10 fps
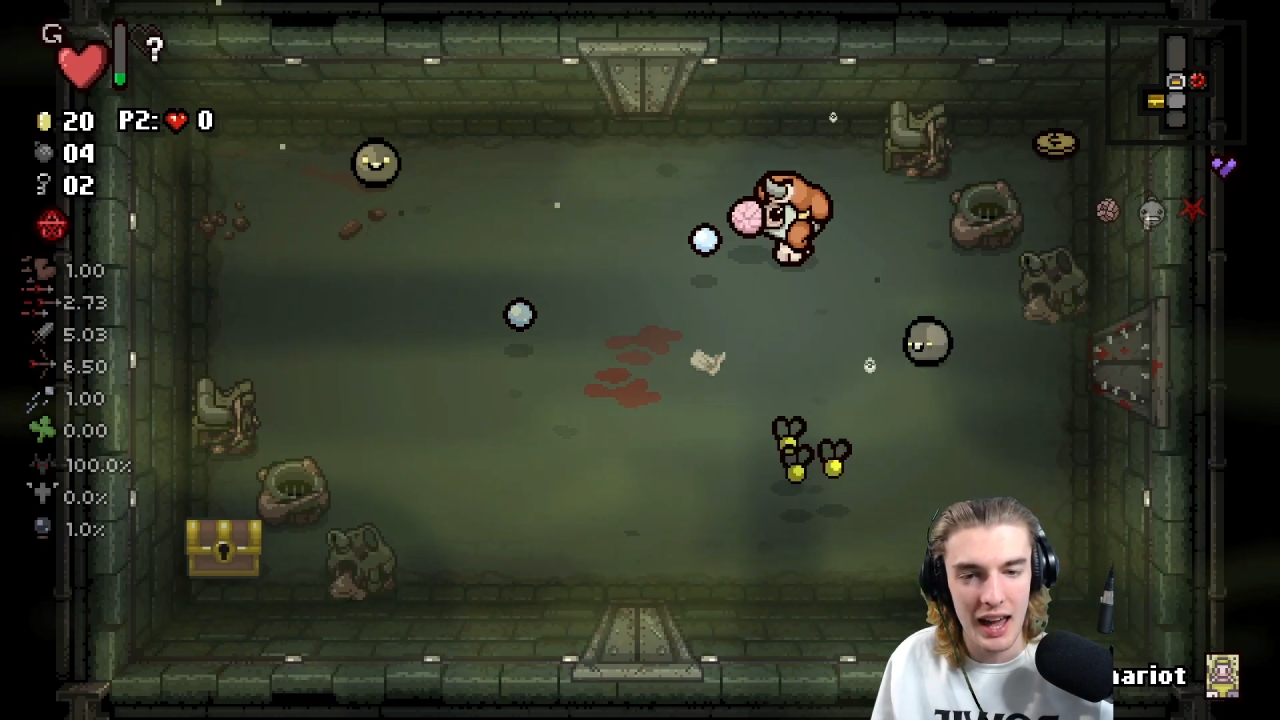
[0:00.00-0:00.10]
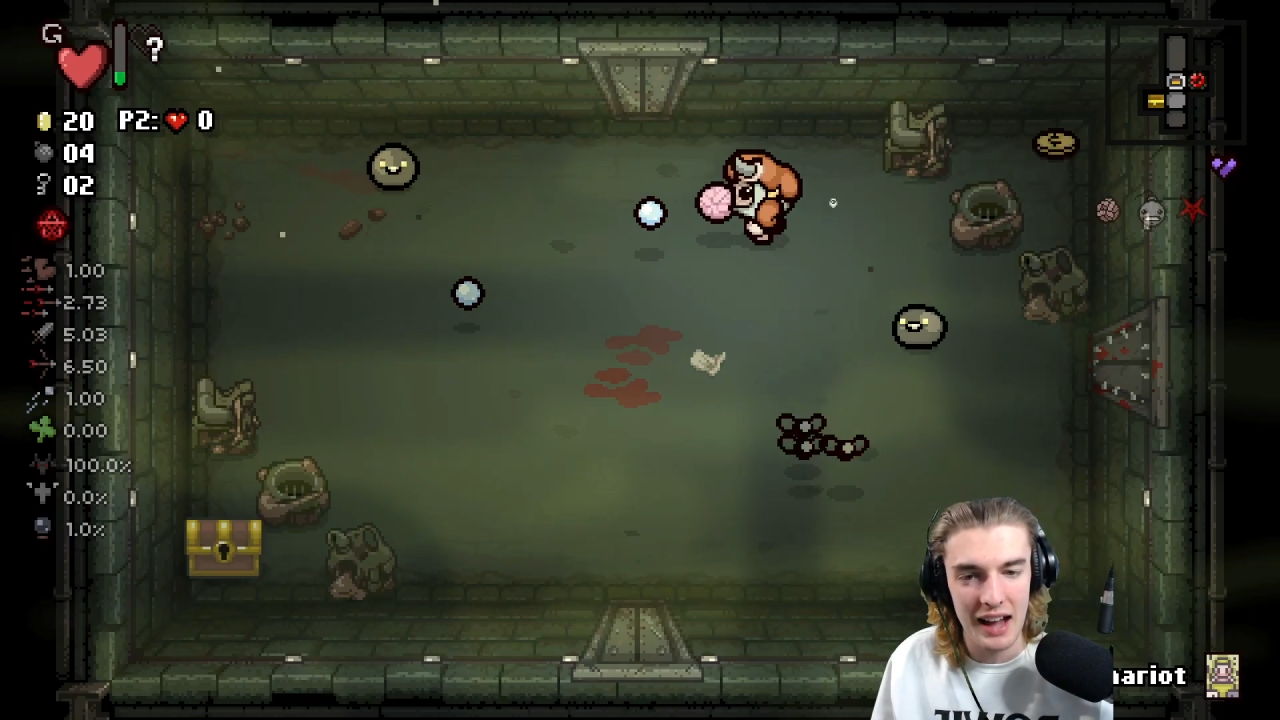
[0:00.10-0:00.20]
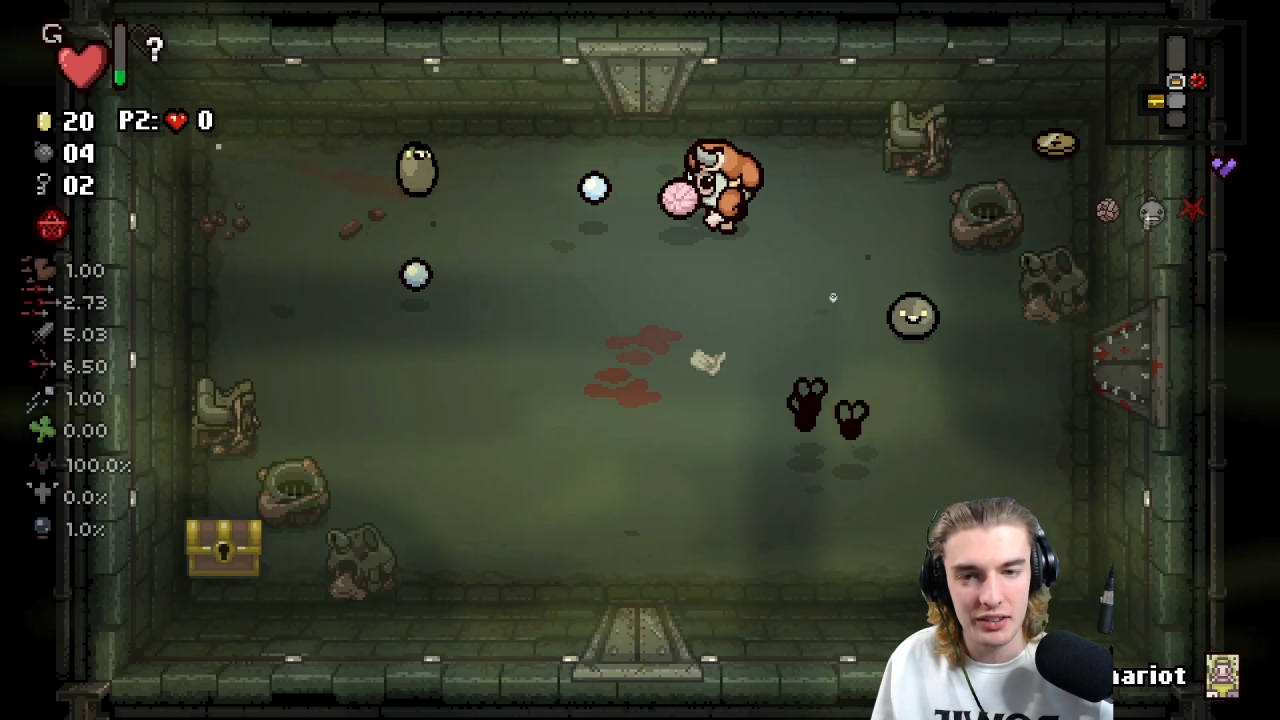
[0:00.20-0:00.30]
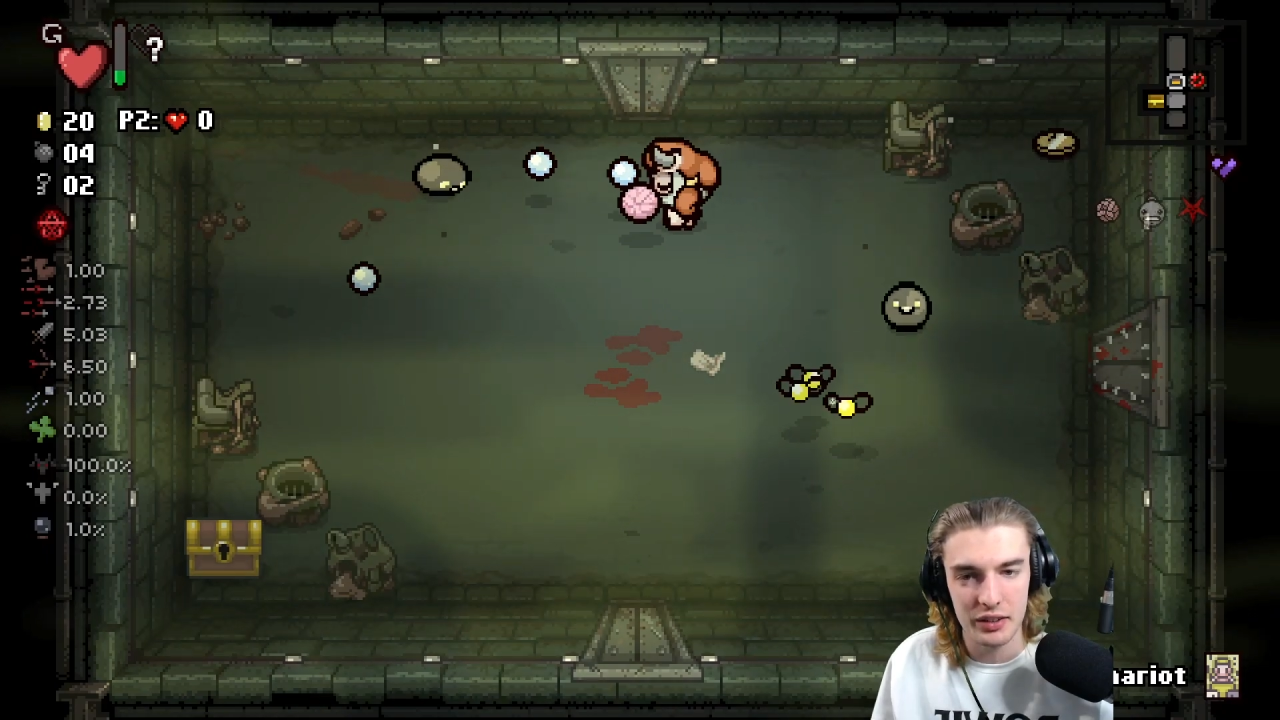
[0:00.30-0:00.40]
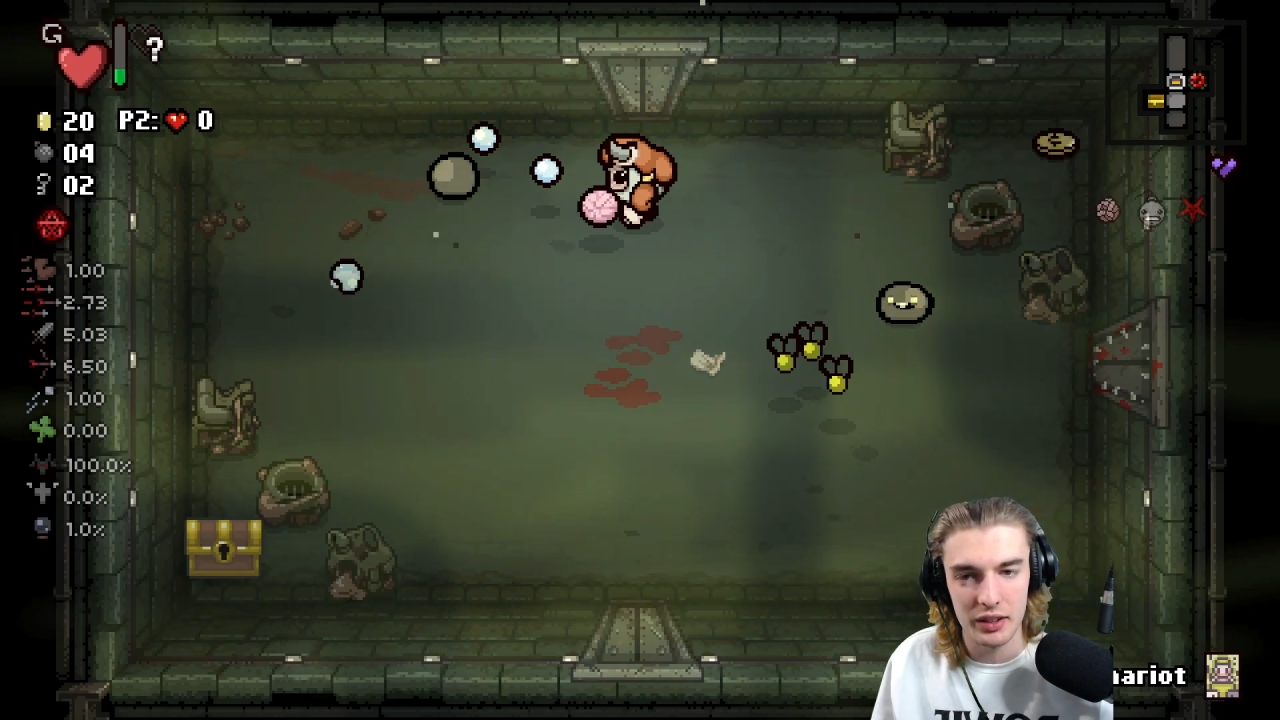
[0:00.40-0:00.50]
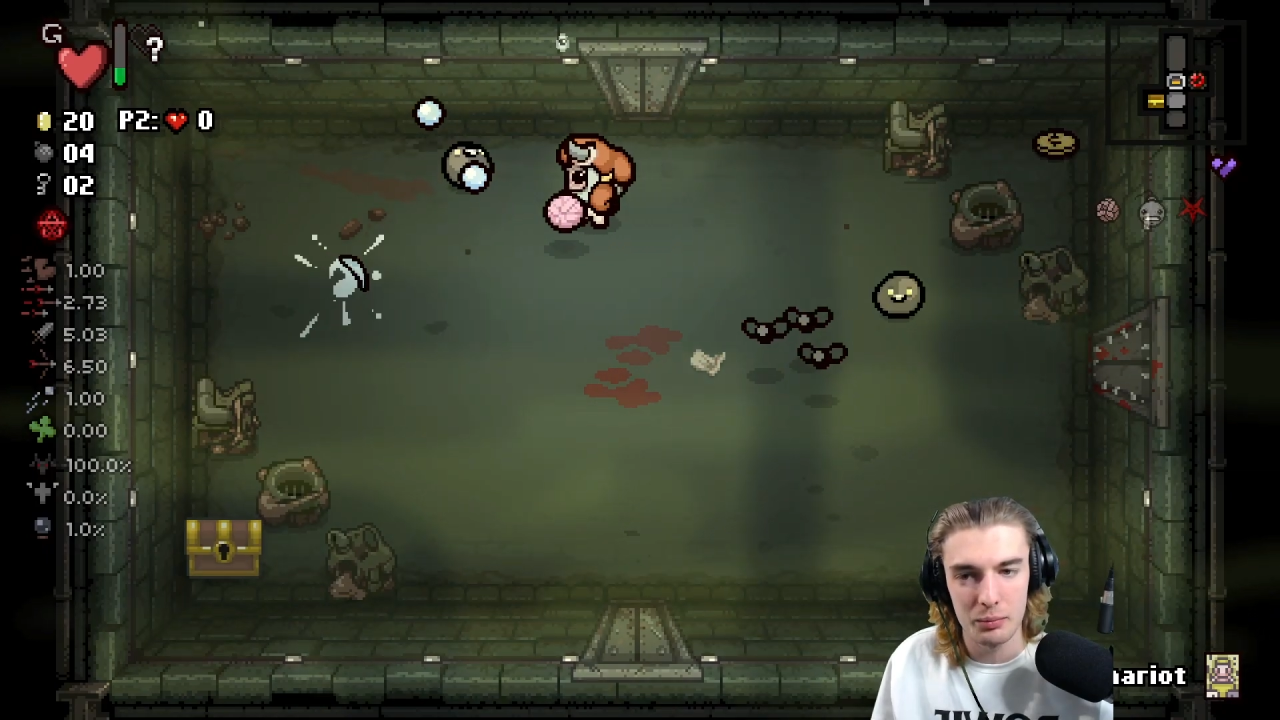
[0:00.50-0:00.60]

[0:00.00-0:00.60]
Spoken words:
accident.